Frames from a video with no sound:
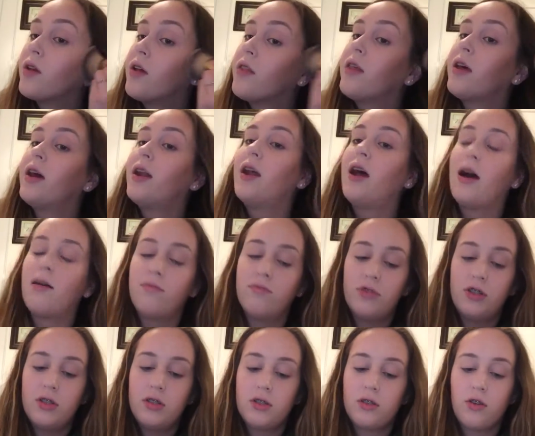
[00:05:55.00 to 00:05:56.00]
And then I'm
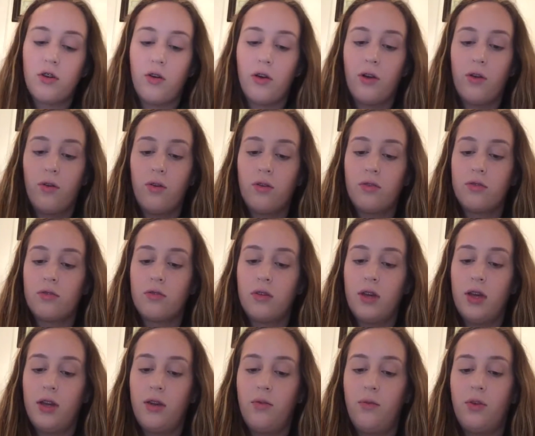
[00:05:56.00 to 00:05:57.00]
just going
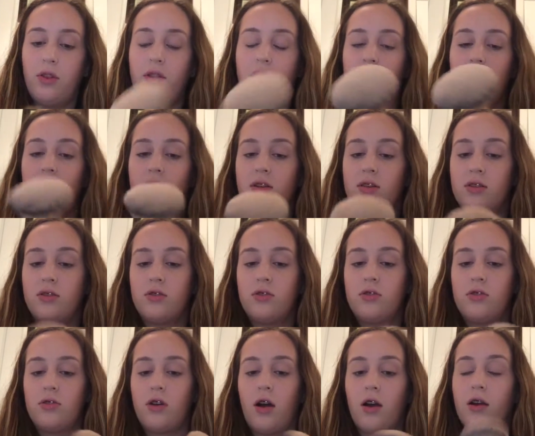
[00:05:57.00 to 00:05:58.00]
in with this
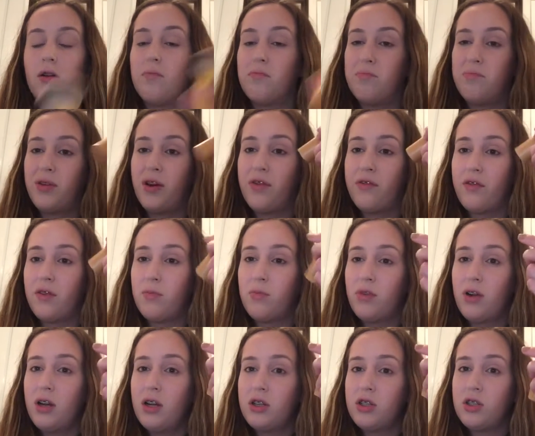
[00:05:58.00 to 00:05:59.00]
Tarte buffer
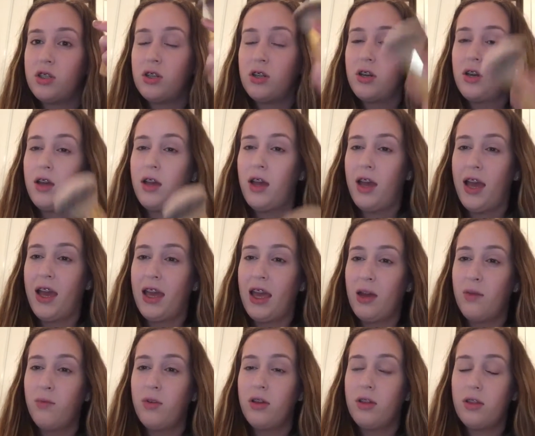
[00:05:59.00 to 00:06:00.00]
brush. I
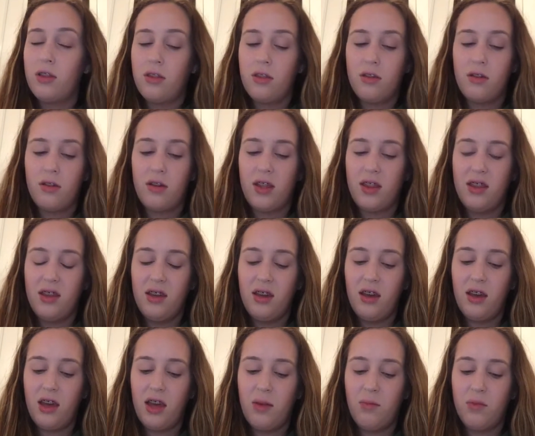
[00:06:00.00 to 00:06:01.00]
think
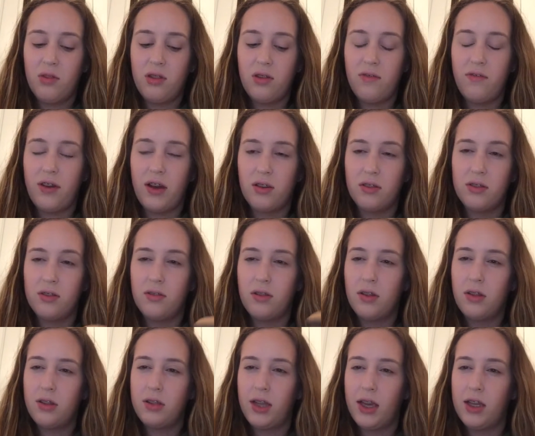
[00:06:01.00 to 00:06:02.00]
it came with the
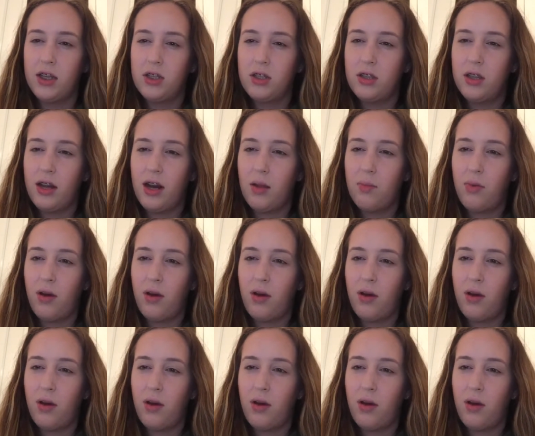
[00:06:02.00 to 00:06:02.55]
foundation that I